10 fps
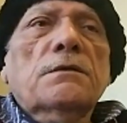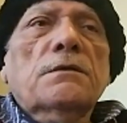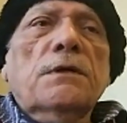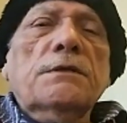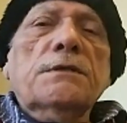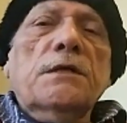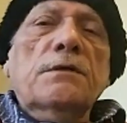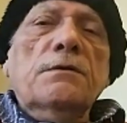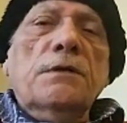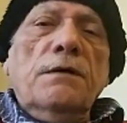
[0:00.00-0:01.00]
So I said,
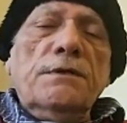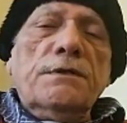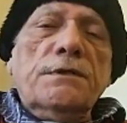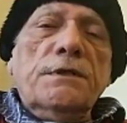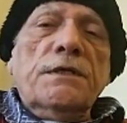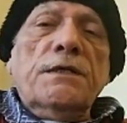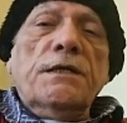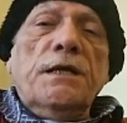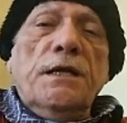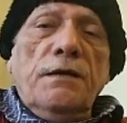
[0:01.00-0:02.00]
"No, I will sit here.
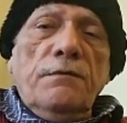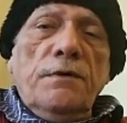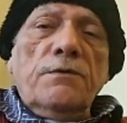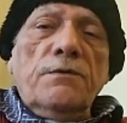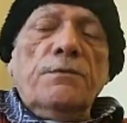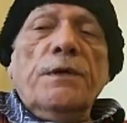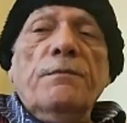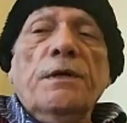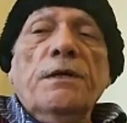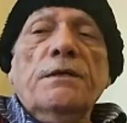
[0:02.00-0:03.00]
I want to pay
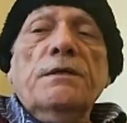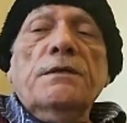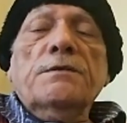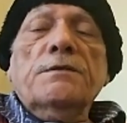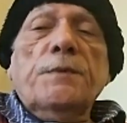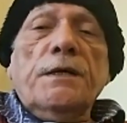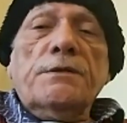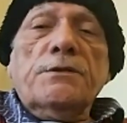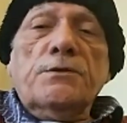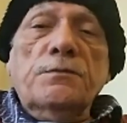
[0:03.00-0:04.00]
my
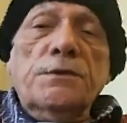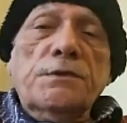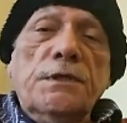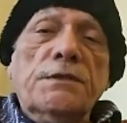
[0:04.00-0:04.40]
respects to Mr.